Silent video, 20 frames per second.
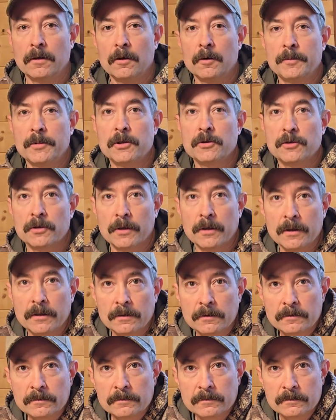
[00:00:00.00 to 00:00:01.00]
hope you enjoy.
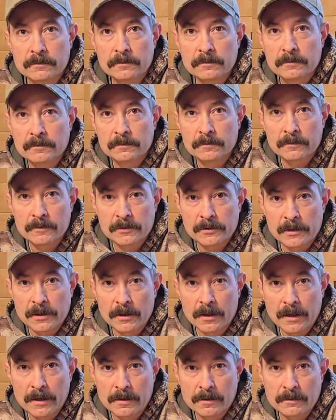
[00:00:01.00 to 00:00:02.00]
We'll see
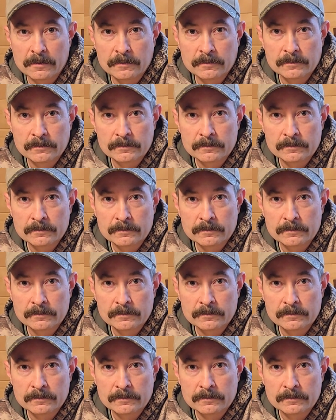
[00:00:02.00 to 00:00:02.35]
you later.